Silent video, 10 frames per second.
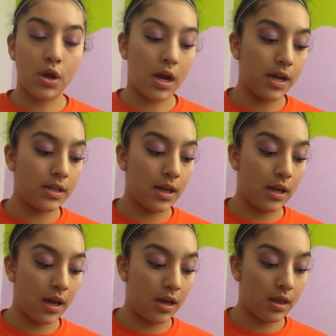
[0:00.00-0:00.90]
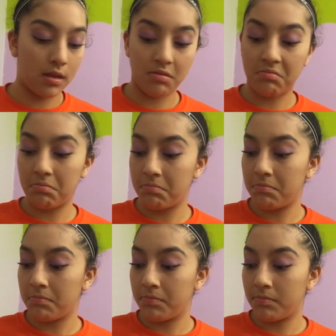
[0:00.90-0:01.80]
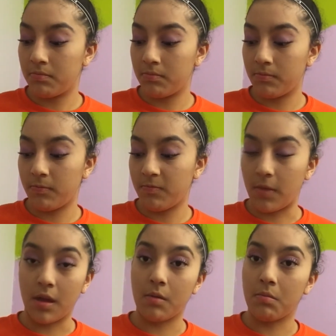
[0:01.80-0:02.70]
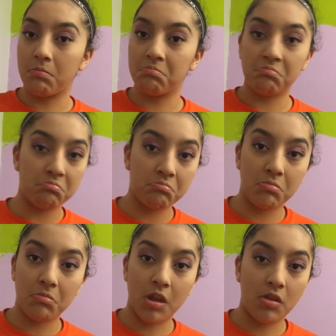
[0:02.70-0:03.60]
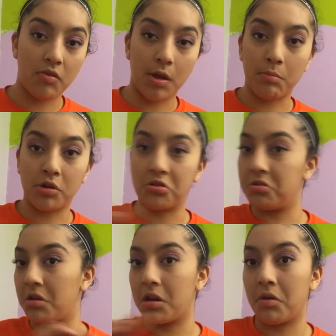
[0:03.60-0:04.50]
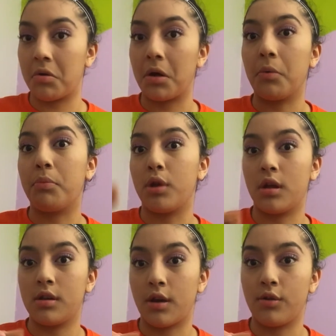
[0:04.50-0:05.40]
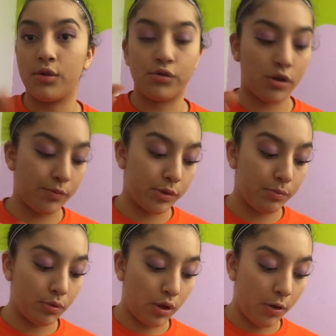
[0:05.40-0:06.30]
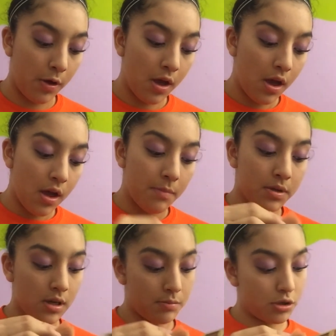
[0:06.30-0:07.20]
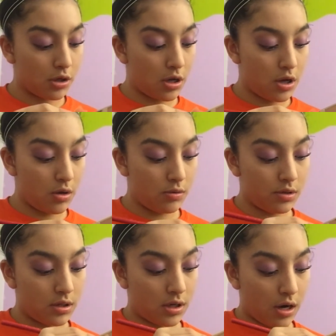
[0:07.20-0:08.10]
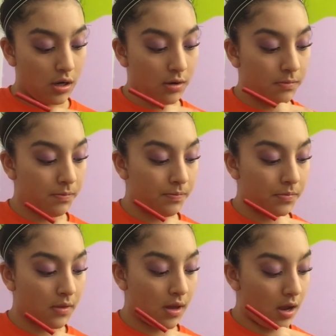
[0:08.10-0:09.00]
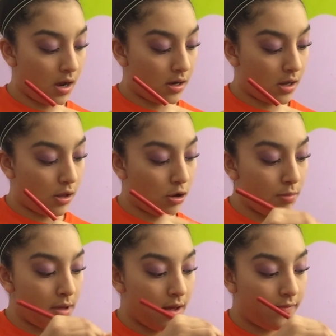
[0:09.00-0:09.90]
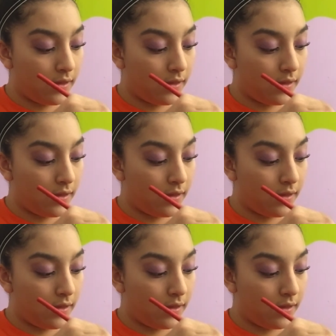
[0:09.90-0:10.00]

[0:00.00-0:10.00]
You guys can get like these fan brushes anywhere. I will put it down in the description below. But I'm just going to use Stunner and a little bit